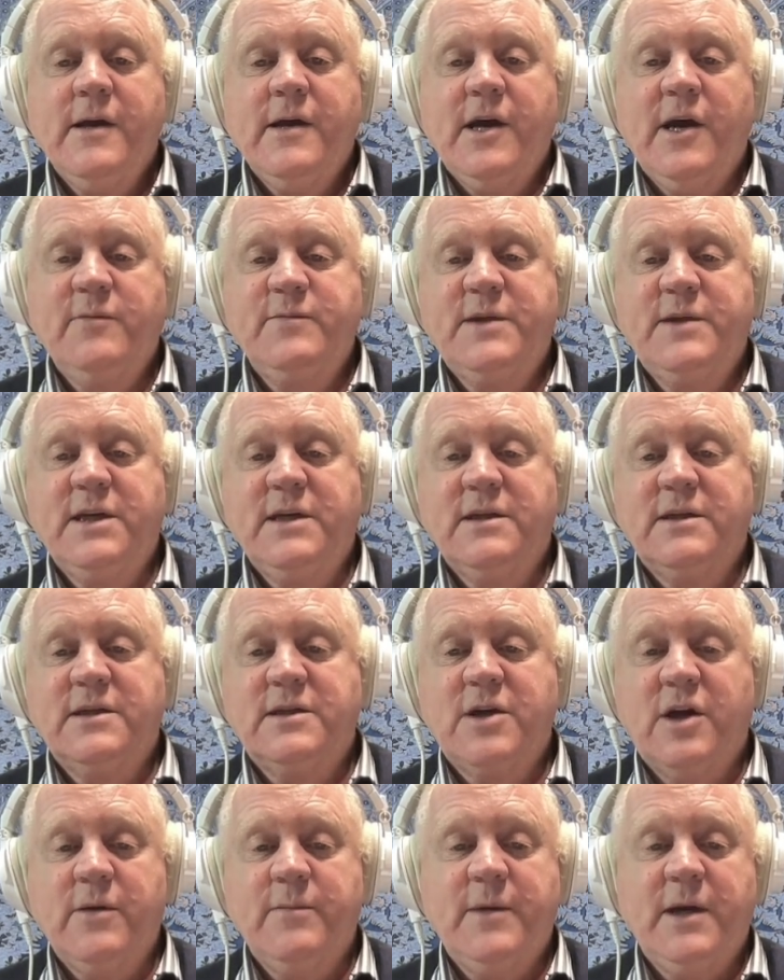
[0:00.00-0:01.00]
helps in
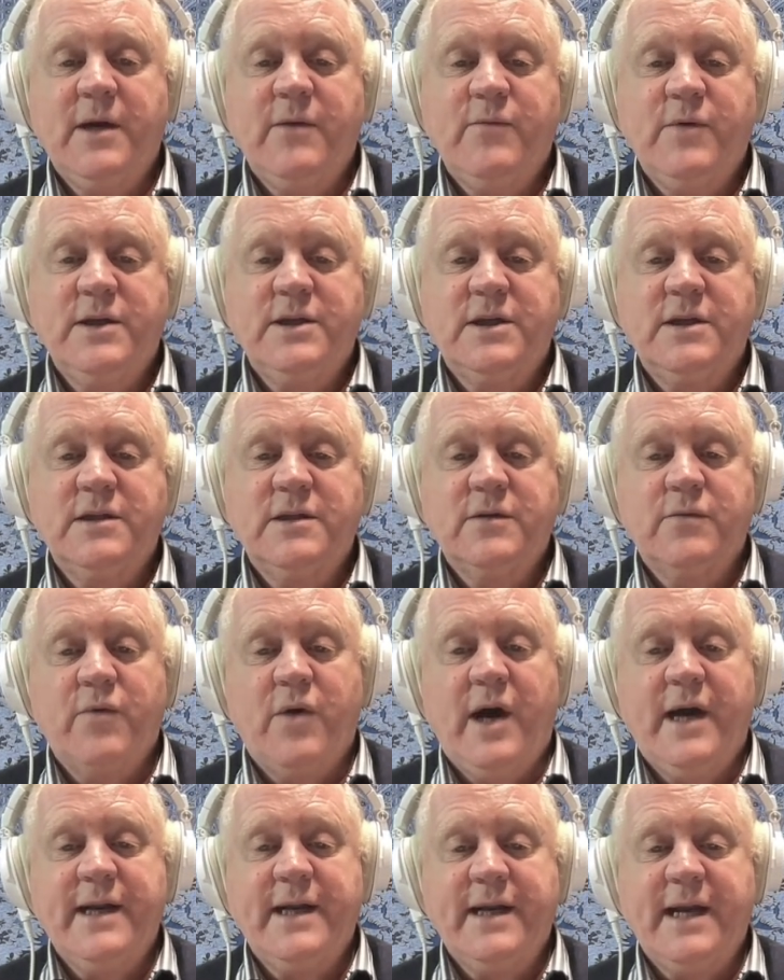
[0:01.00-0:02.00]
determining which is the
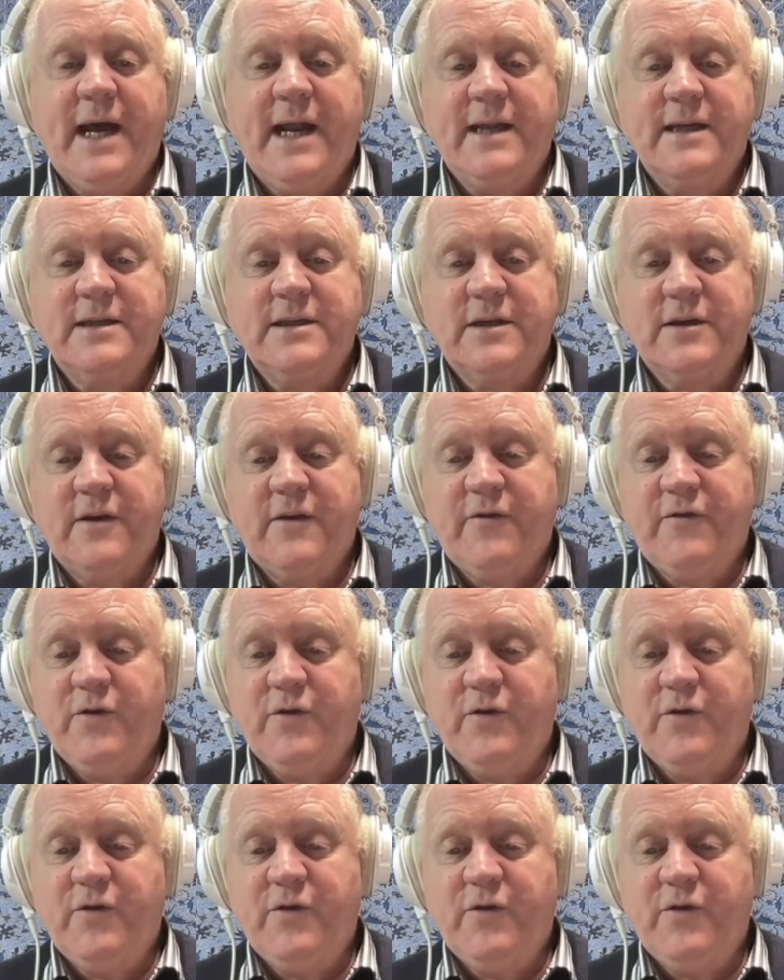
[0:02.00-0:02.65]
right analysis